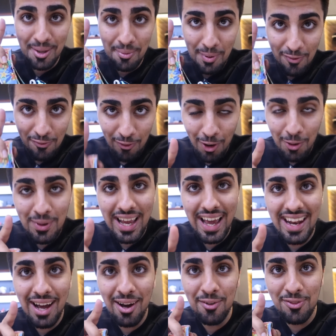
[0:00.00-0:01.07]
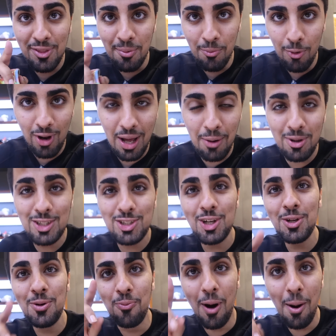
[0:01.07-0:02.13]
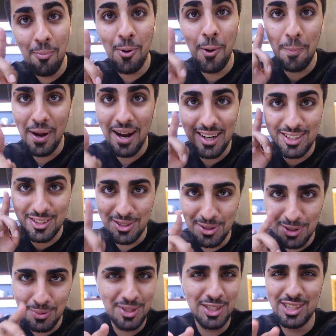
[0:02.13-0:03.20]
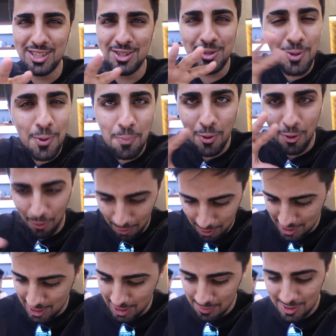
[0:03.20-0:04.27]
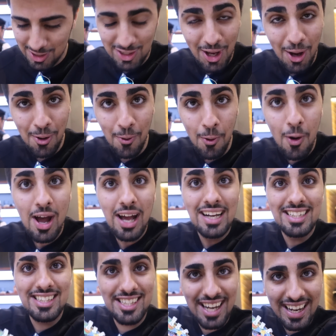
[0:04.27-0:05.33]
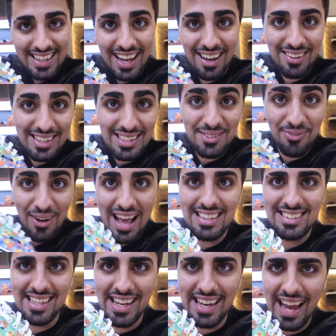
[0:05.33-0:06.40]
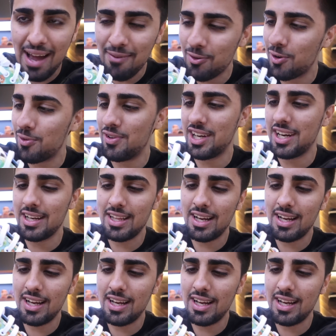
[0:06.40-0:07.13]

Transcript: So before we head out of the mall, I want to show you one more pair of shoes, which is super awesome. So check out these bands that they have over here.